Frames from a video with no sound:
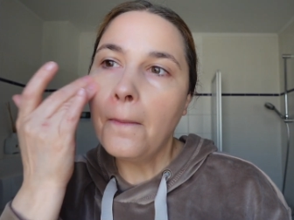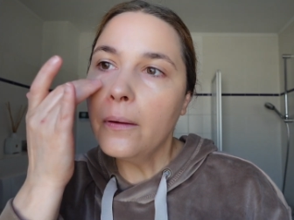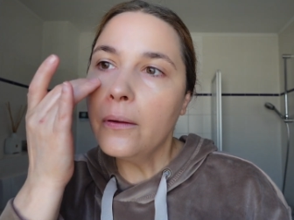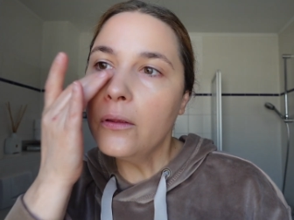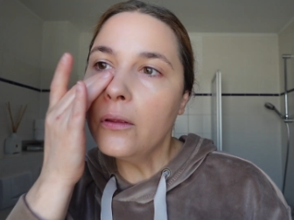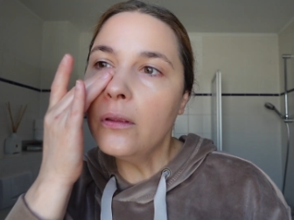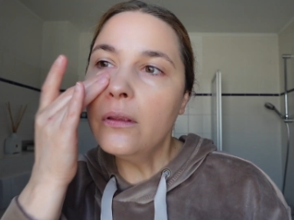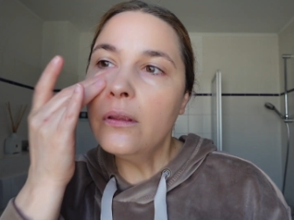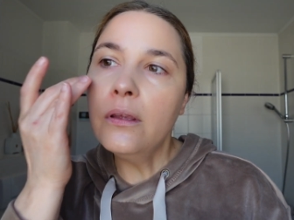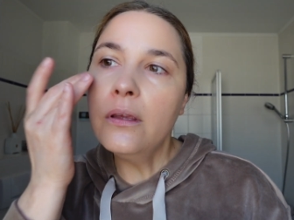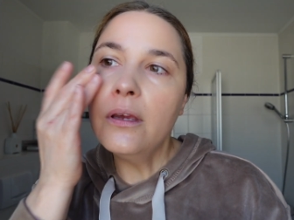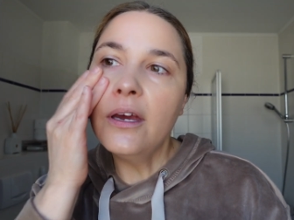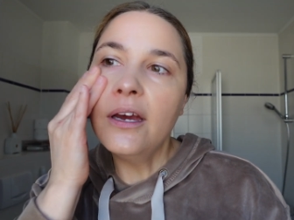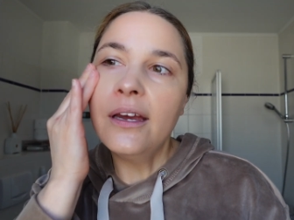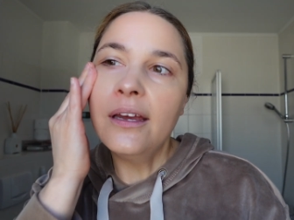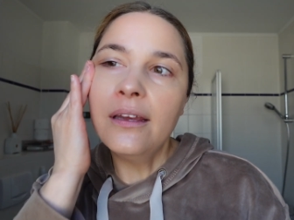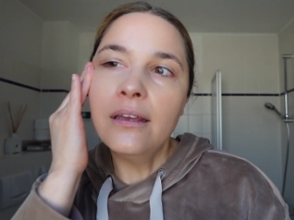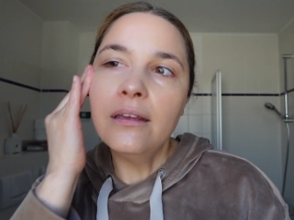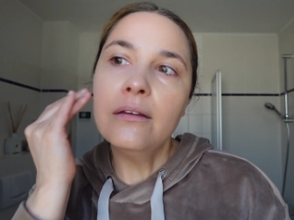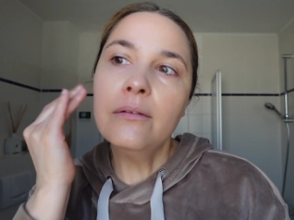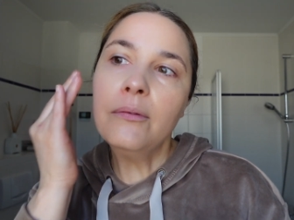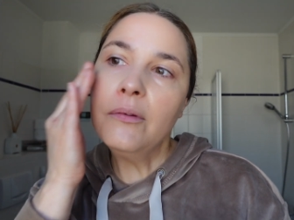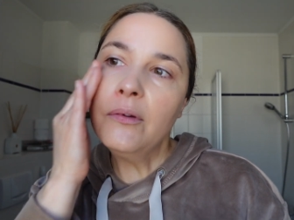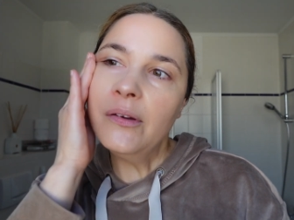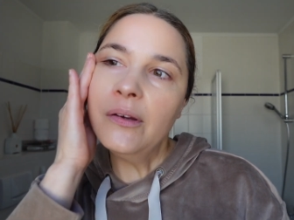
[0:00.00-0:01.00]
You see,
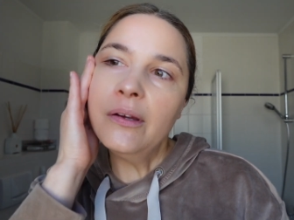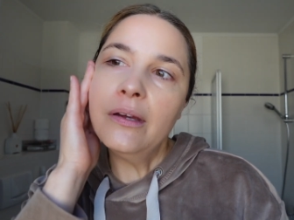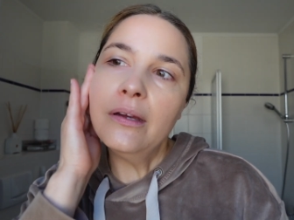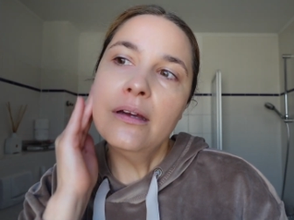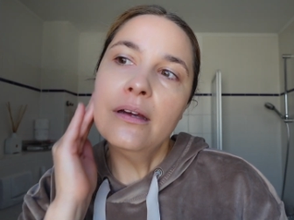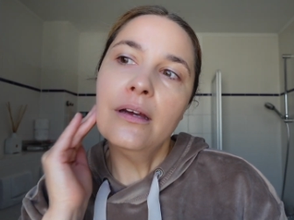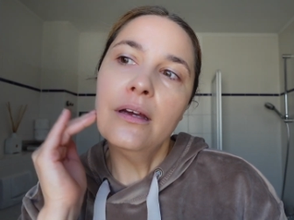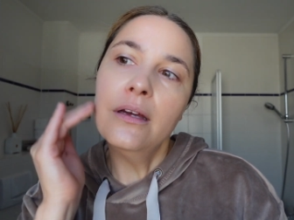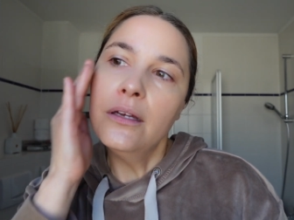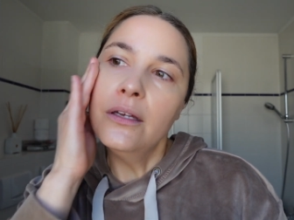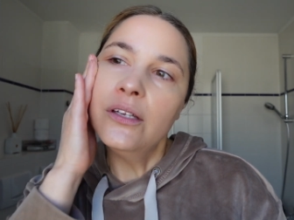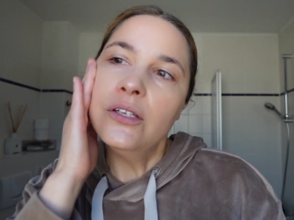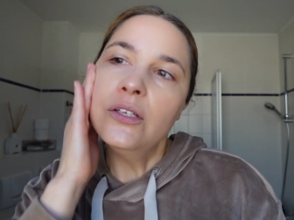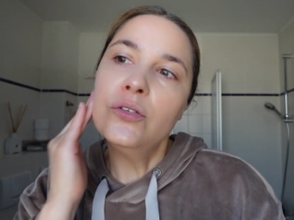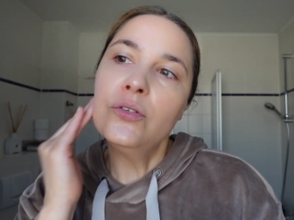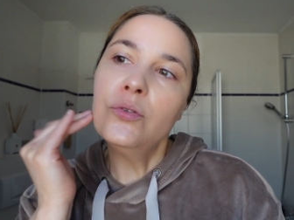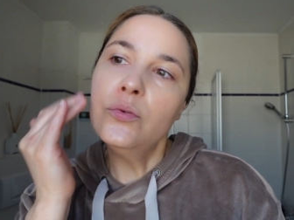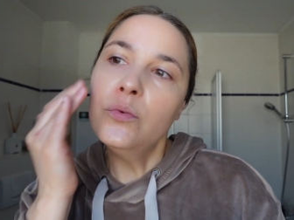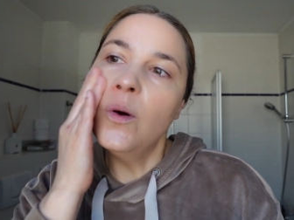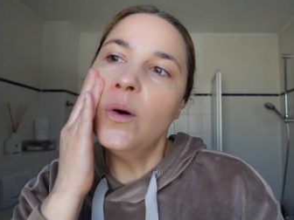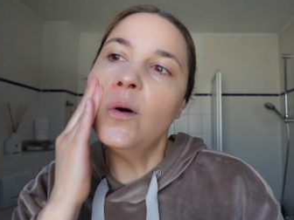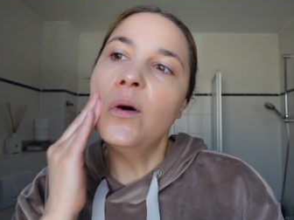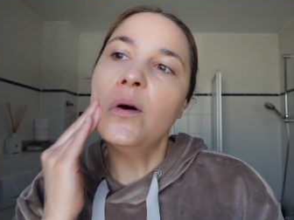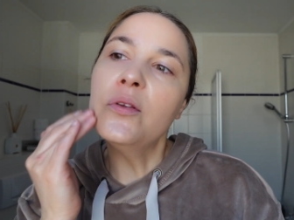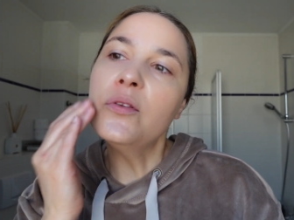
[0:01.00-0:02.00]
I
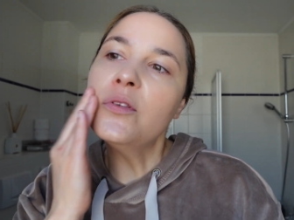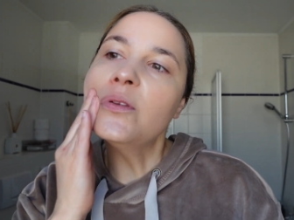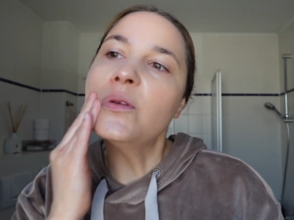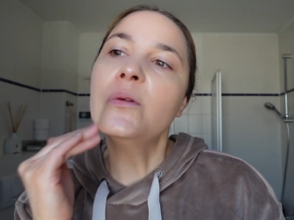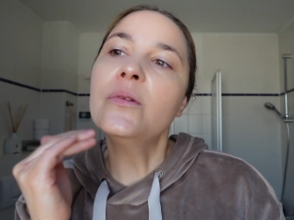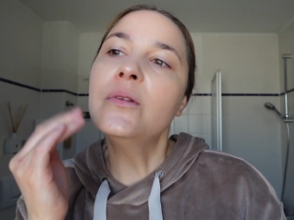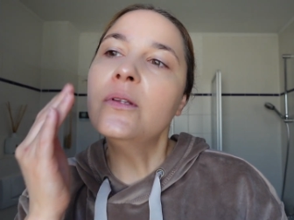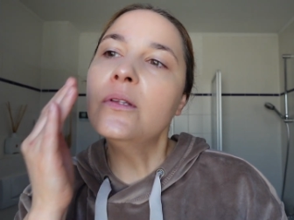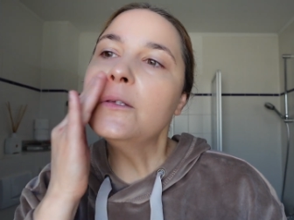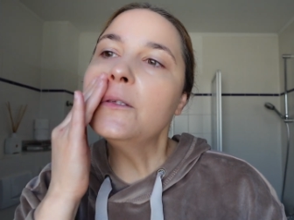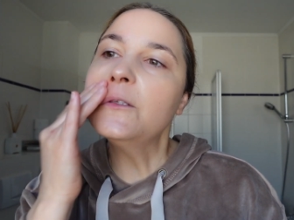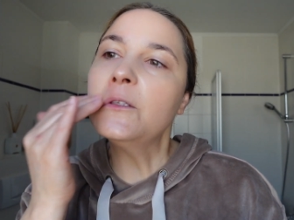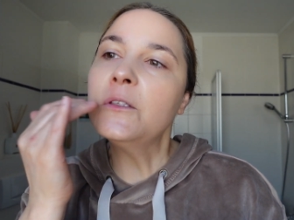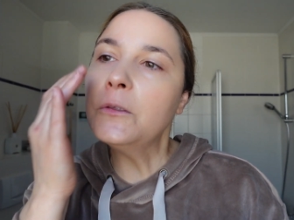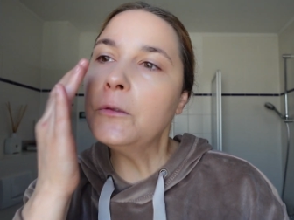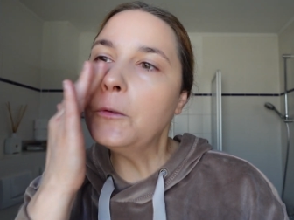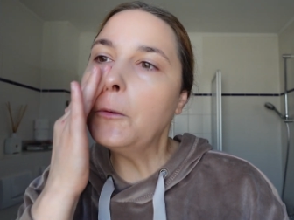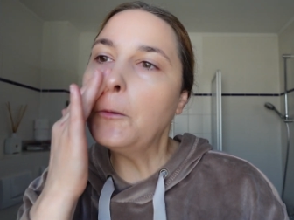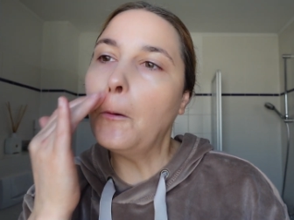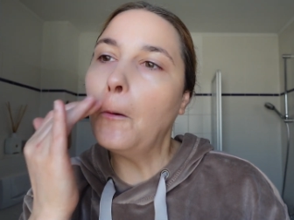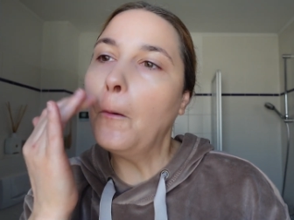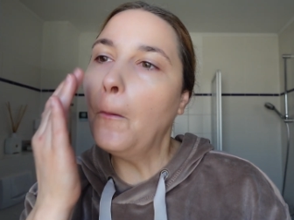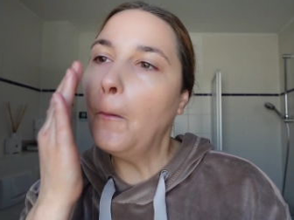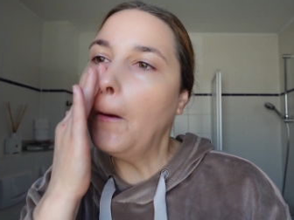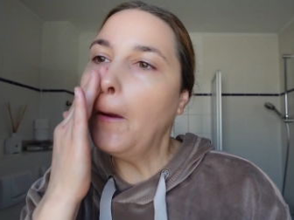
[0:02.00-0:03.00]
do also the
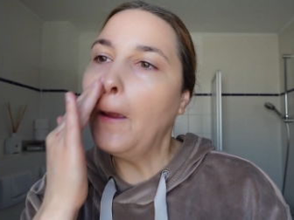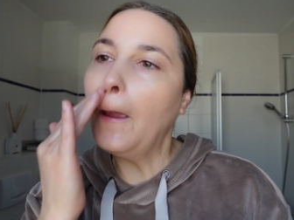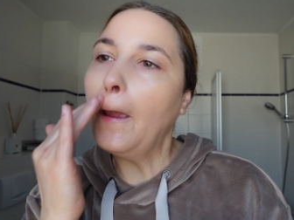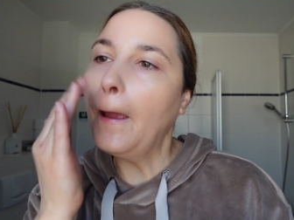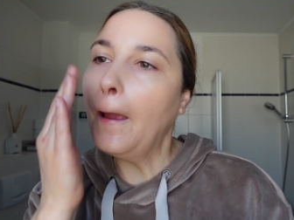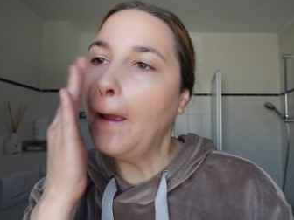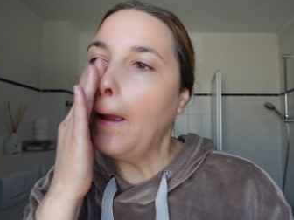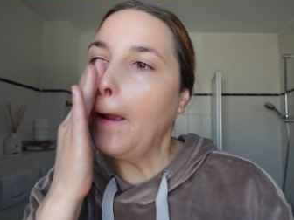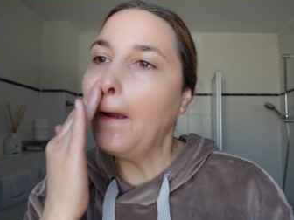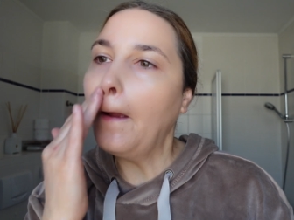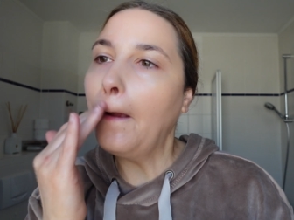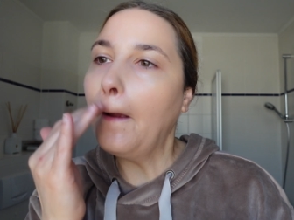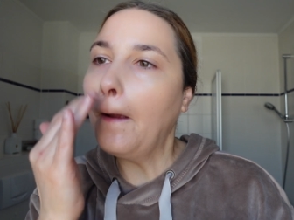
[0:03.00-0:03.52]
stroking,